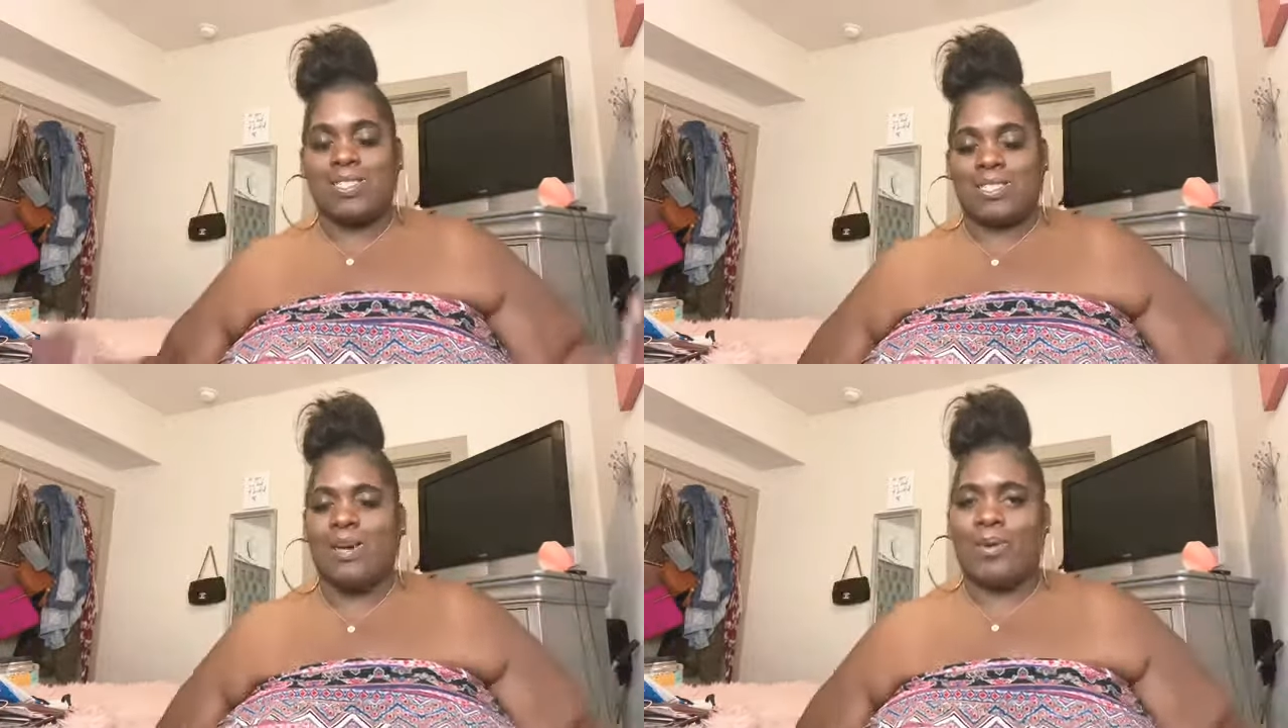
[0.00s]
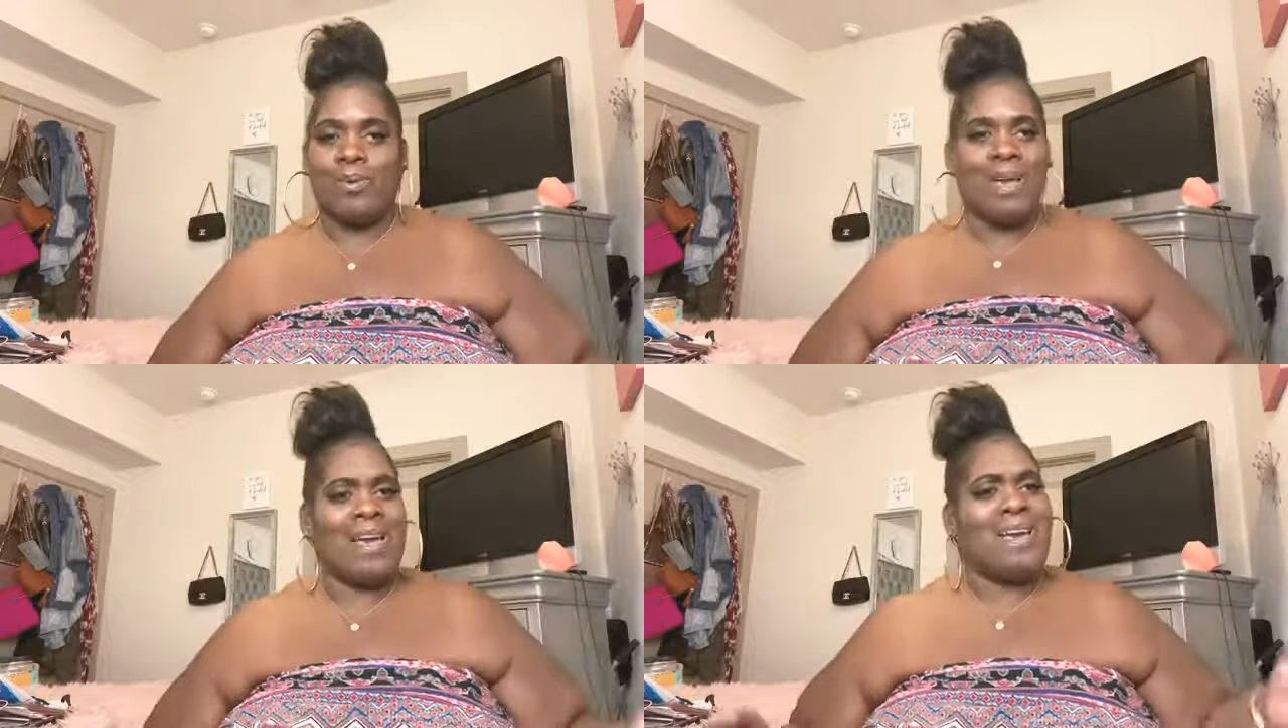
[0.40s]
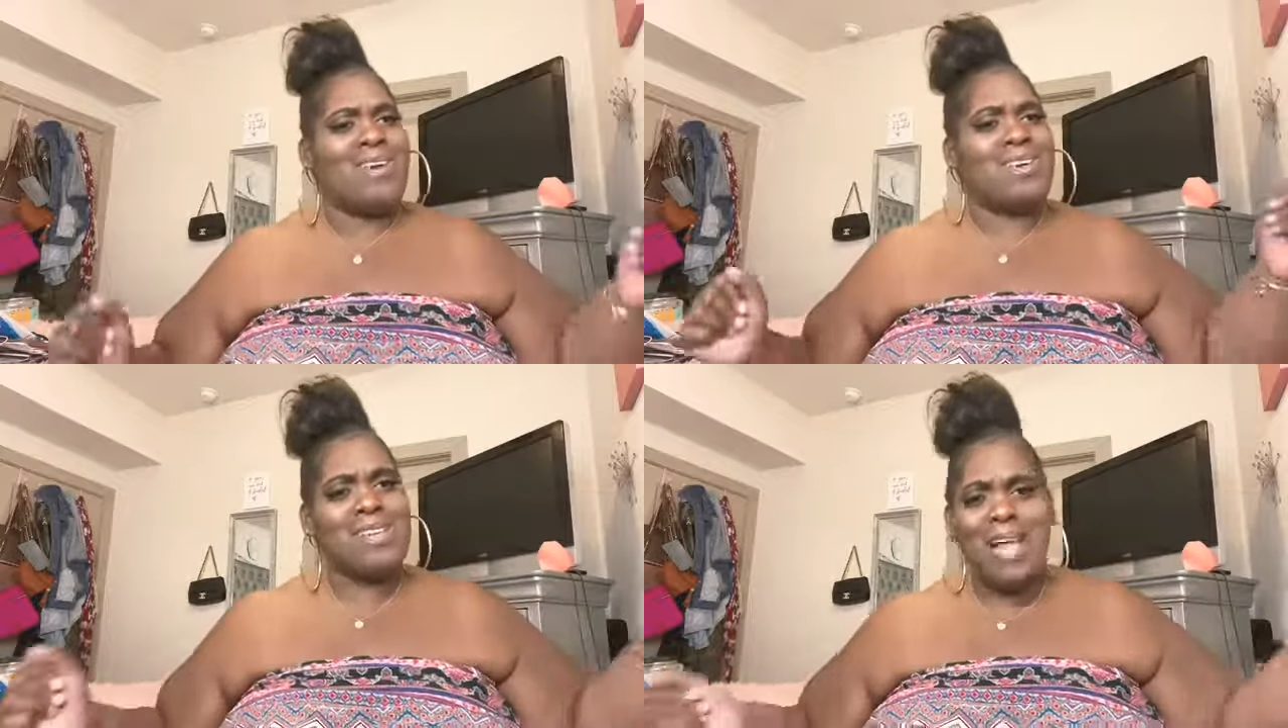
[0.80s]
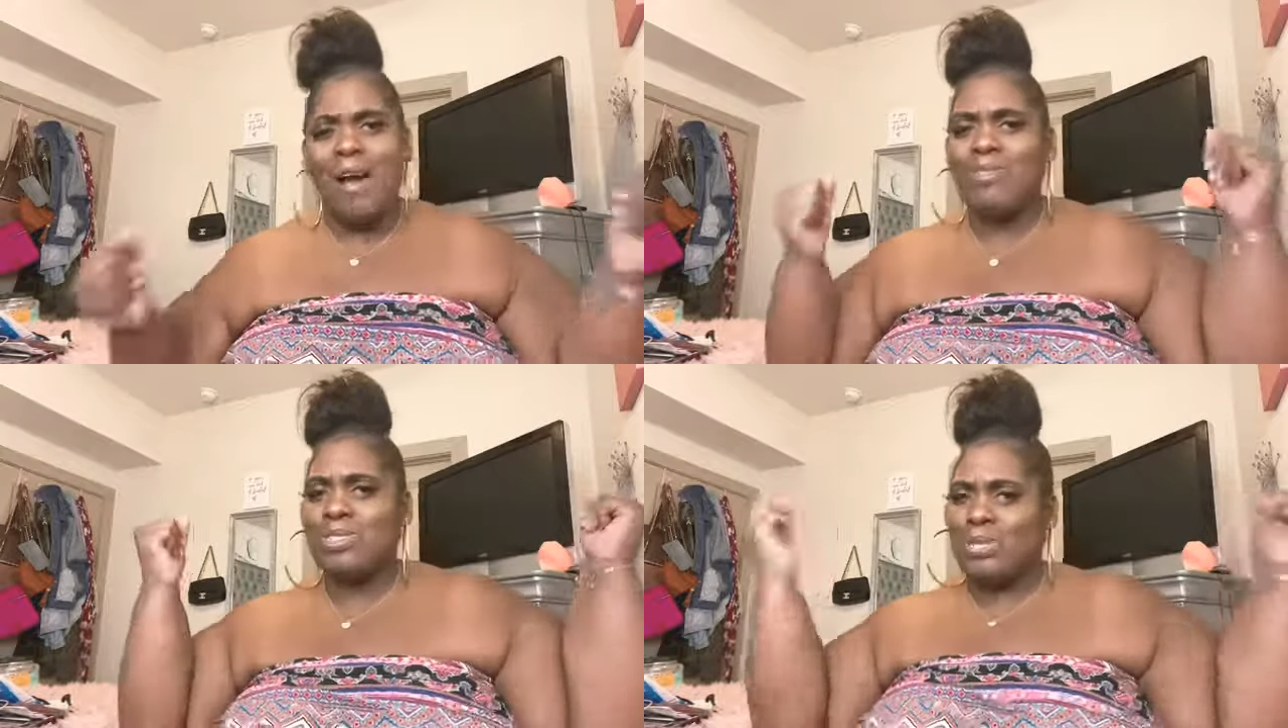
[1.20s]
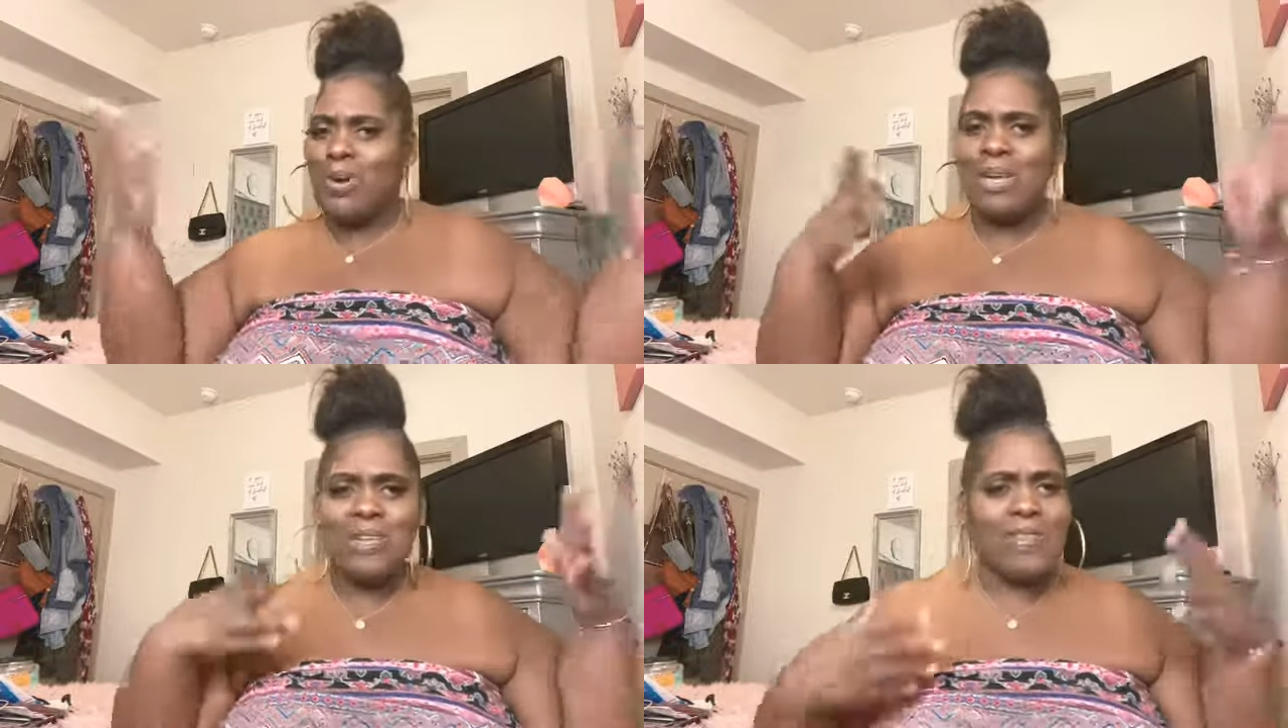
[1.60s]
So, you know,
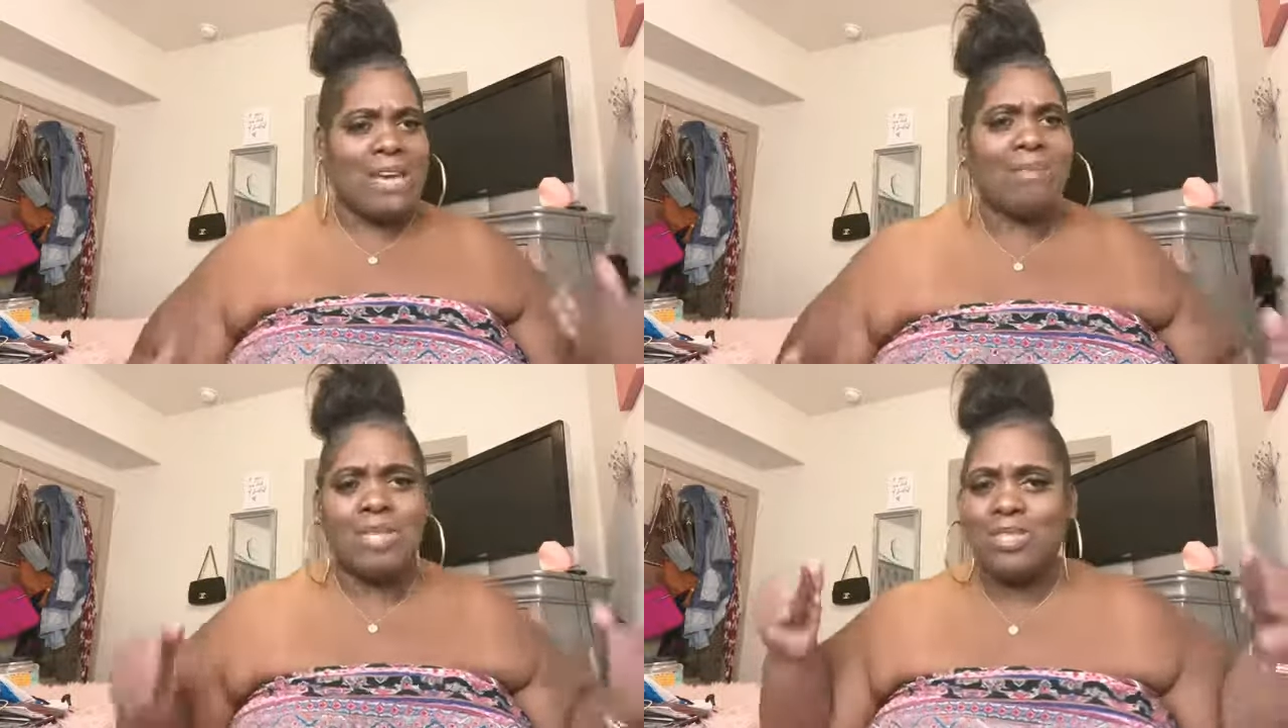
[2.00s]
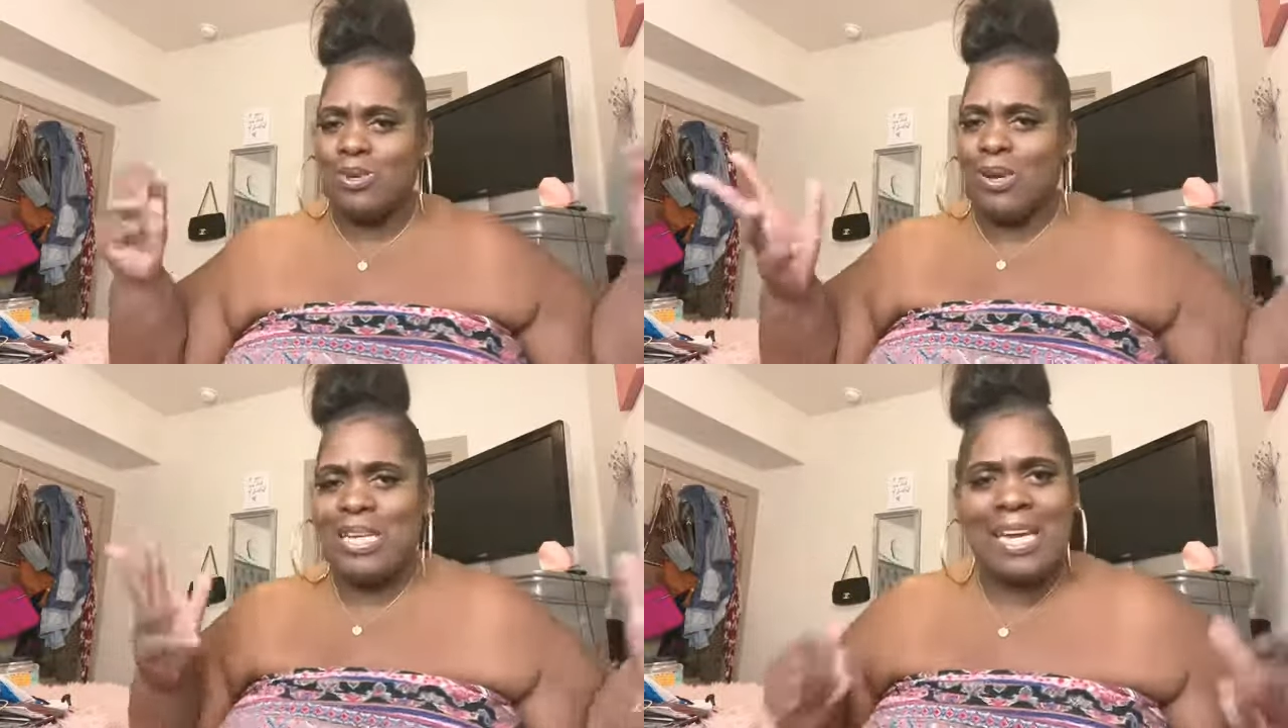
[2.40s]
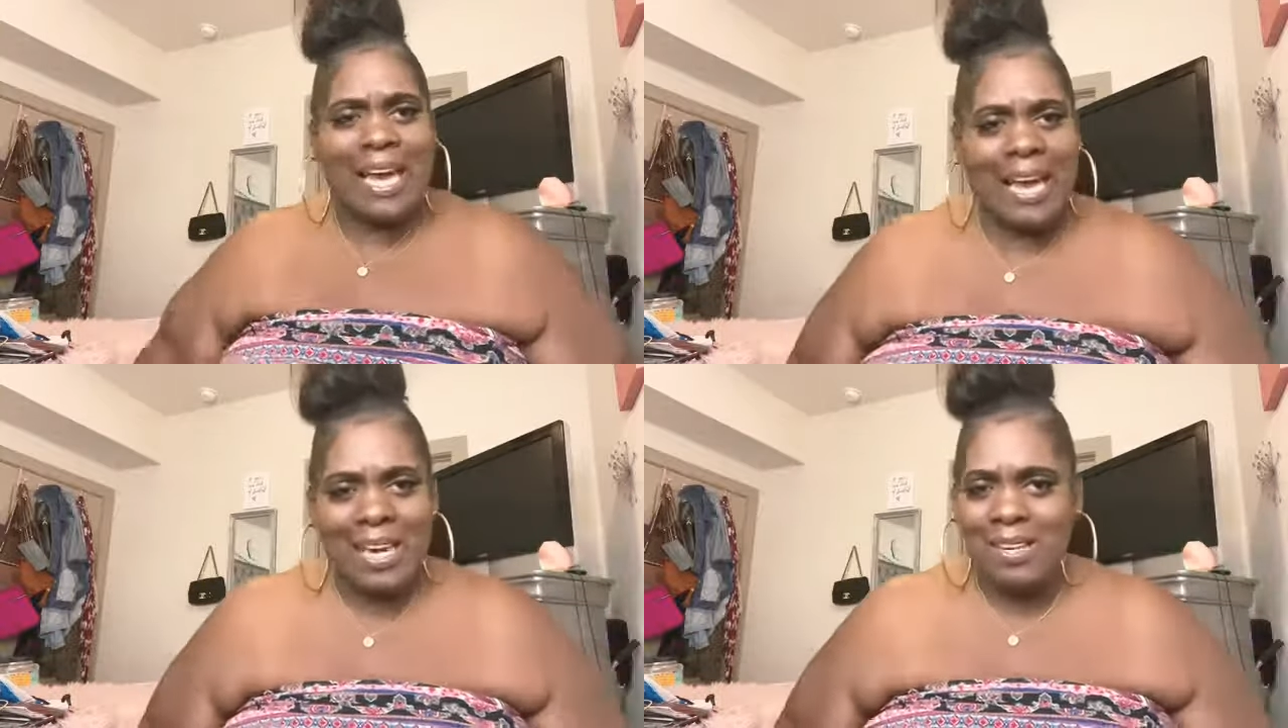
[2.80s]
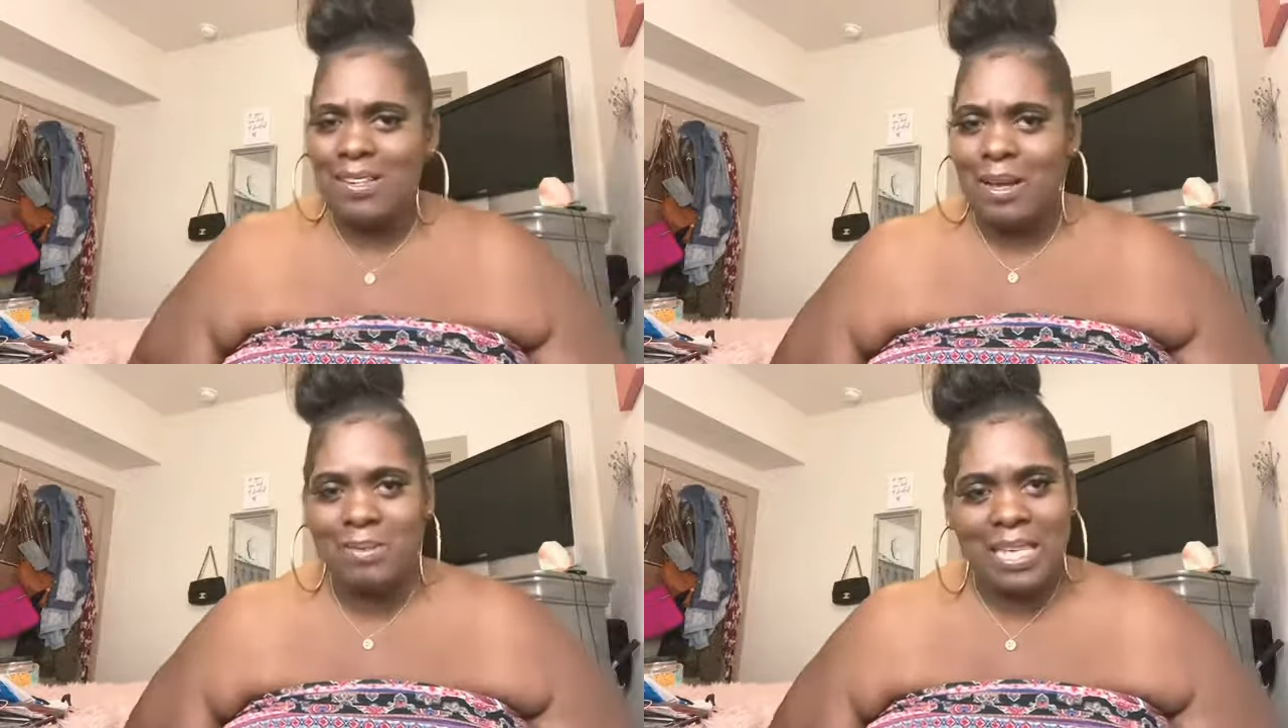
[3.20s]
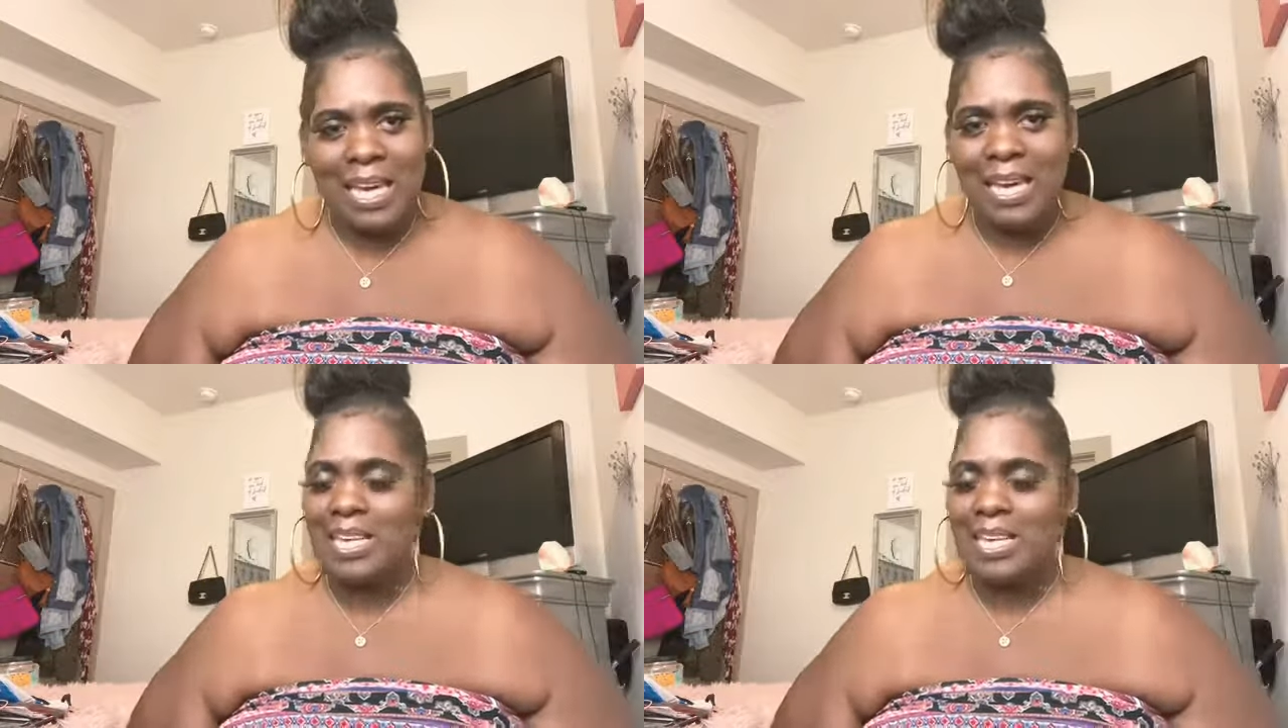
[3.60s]
join the family, join the gang, you know what I'm saying?